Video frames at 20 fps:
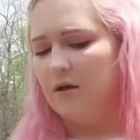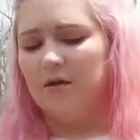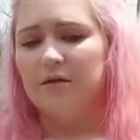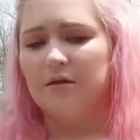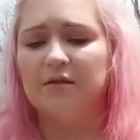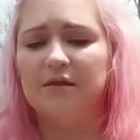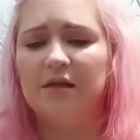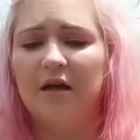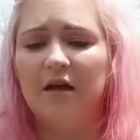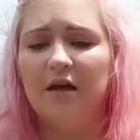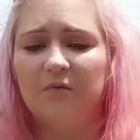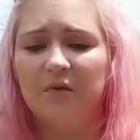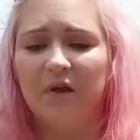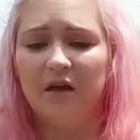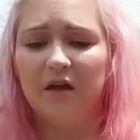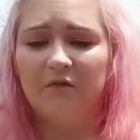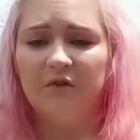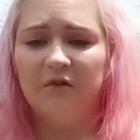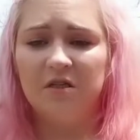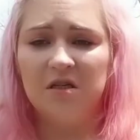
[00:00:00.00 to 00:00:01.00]
It's kind of like
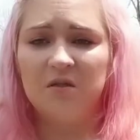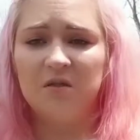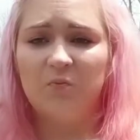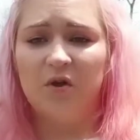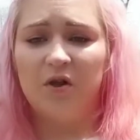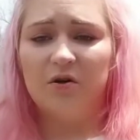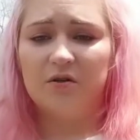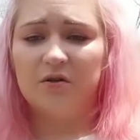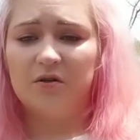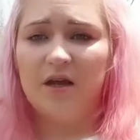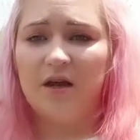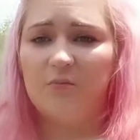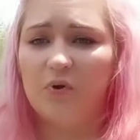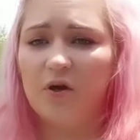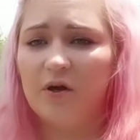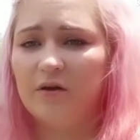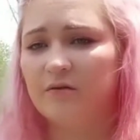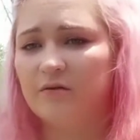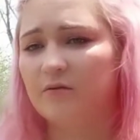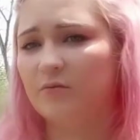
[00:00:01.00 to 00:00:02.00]
a fidget spinner type
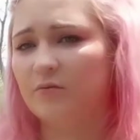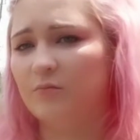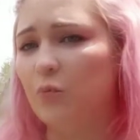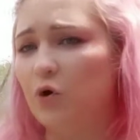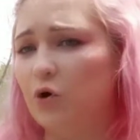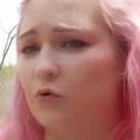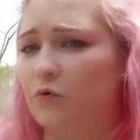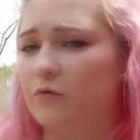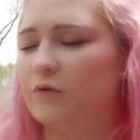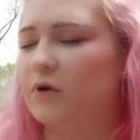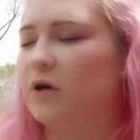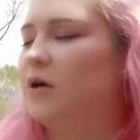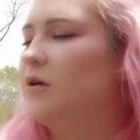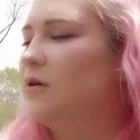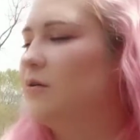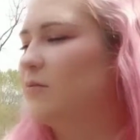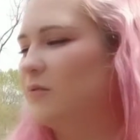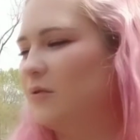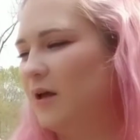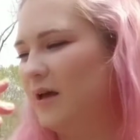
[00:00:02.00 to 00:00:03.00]
move.
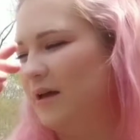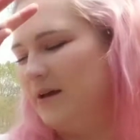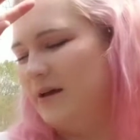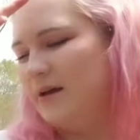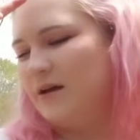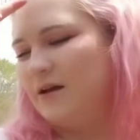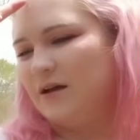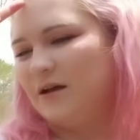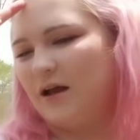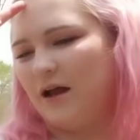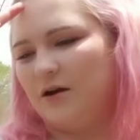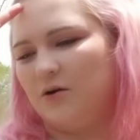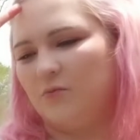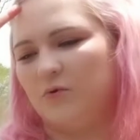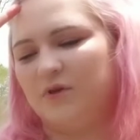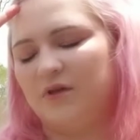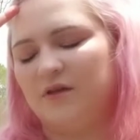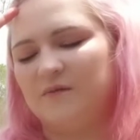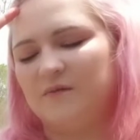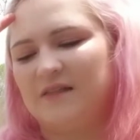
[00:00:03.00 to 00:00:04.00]
Kind of
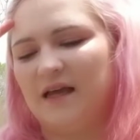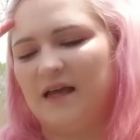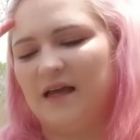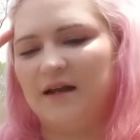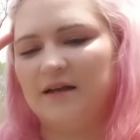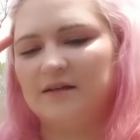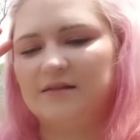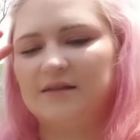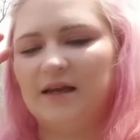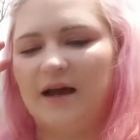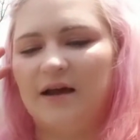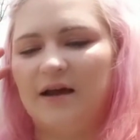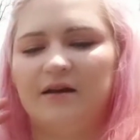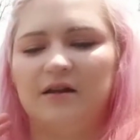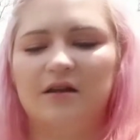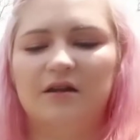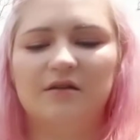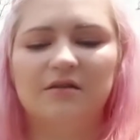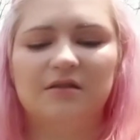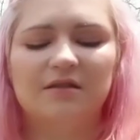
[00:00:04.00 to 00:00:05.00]
relieves that
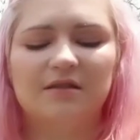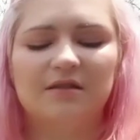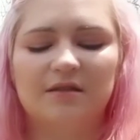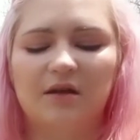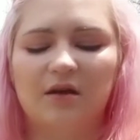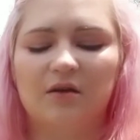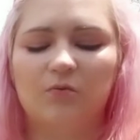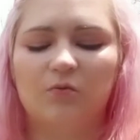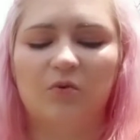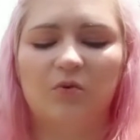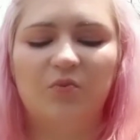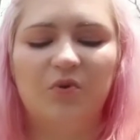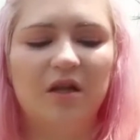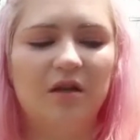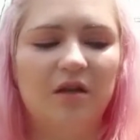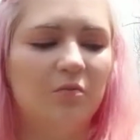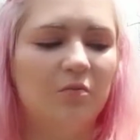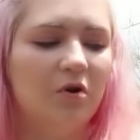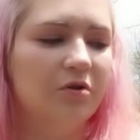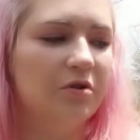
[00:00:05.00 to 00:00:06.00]
anxiety, just a
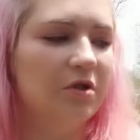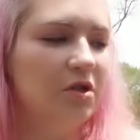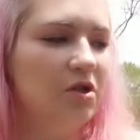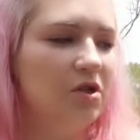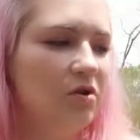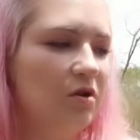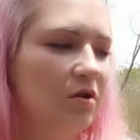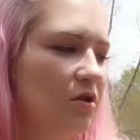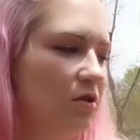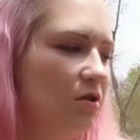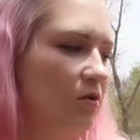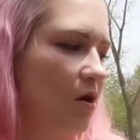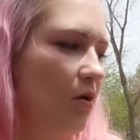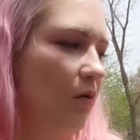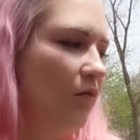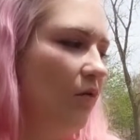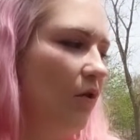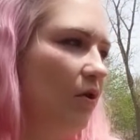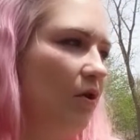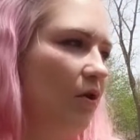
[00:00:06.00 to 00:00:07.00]
repeated motion you can do
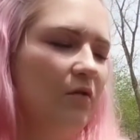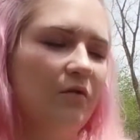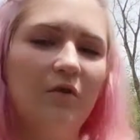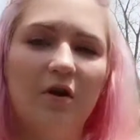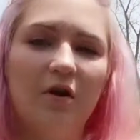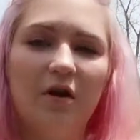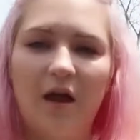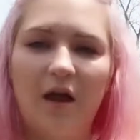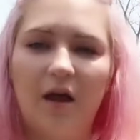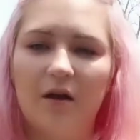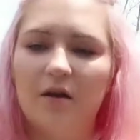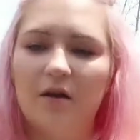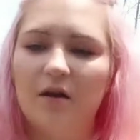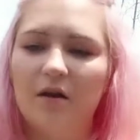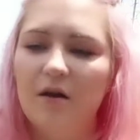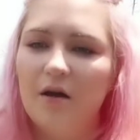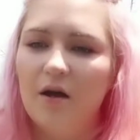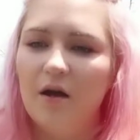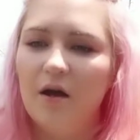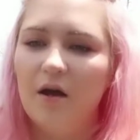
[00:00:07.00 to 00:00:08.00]
over and over again.
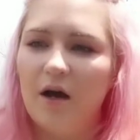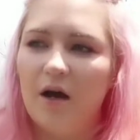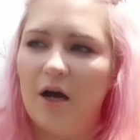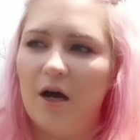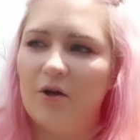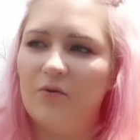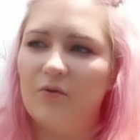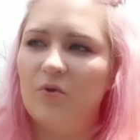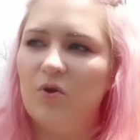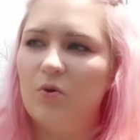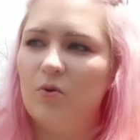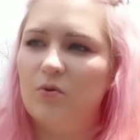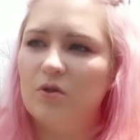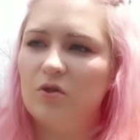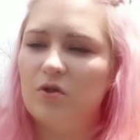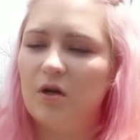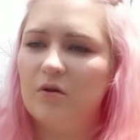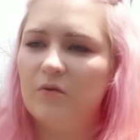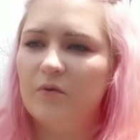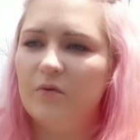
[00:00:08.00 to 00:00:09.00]
If you
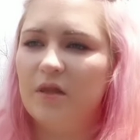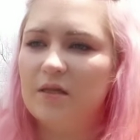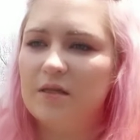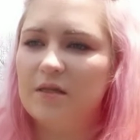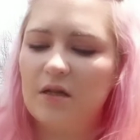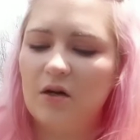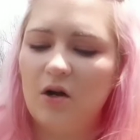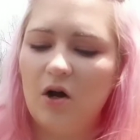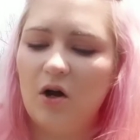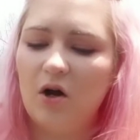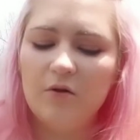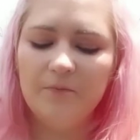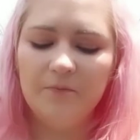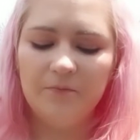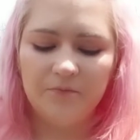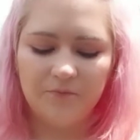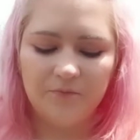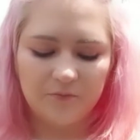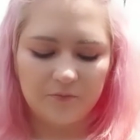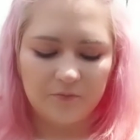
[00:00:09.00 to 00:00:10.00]
struggle with this at all,
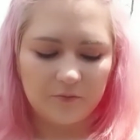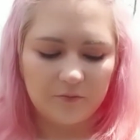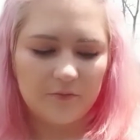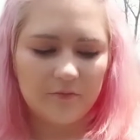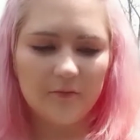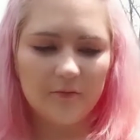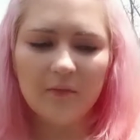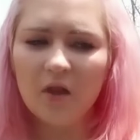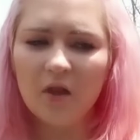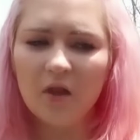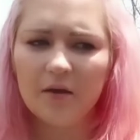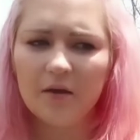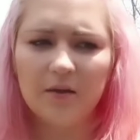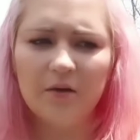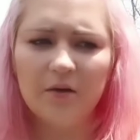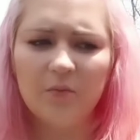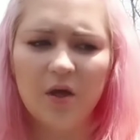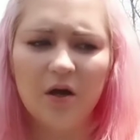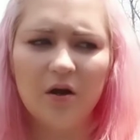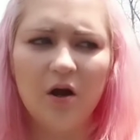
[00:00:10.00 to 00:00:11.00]

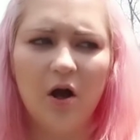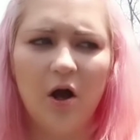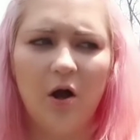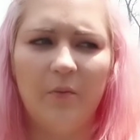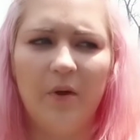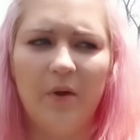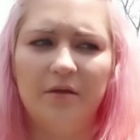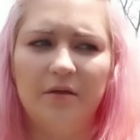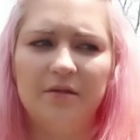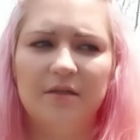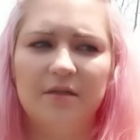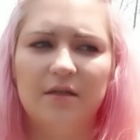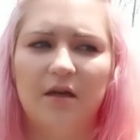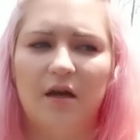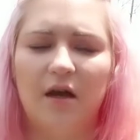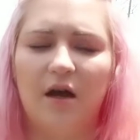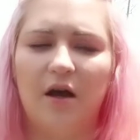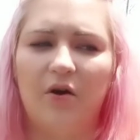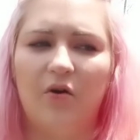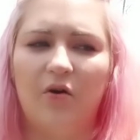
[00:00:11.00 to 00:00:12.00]
leave me a comment
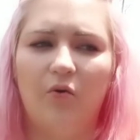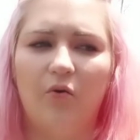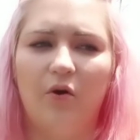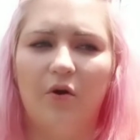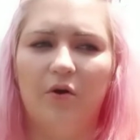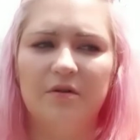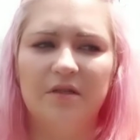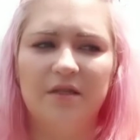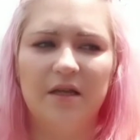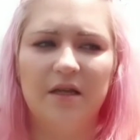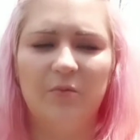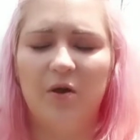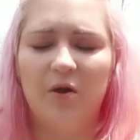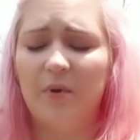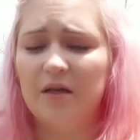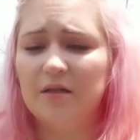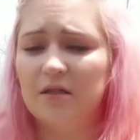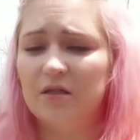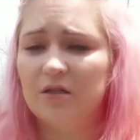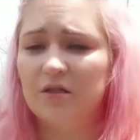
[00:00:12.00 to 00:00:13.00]
or send me a
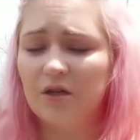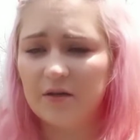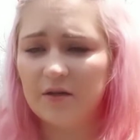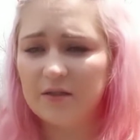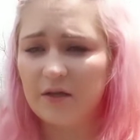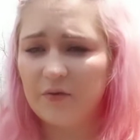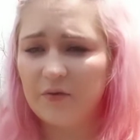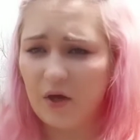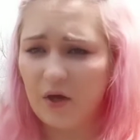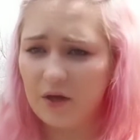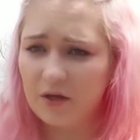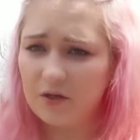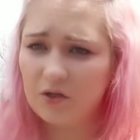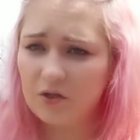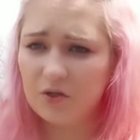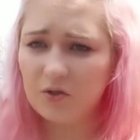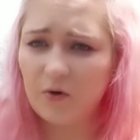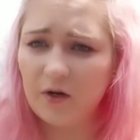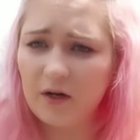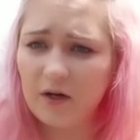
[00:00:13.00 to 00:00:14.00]
message and I'll see if I can get you
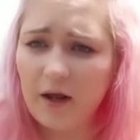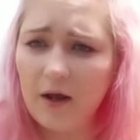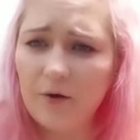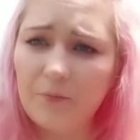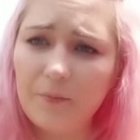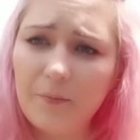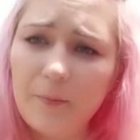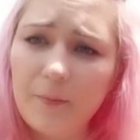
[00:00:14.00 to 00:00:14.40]
sorted out.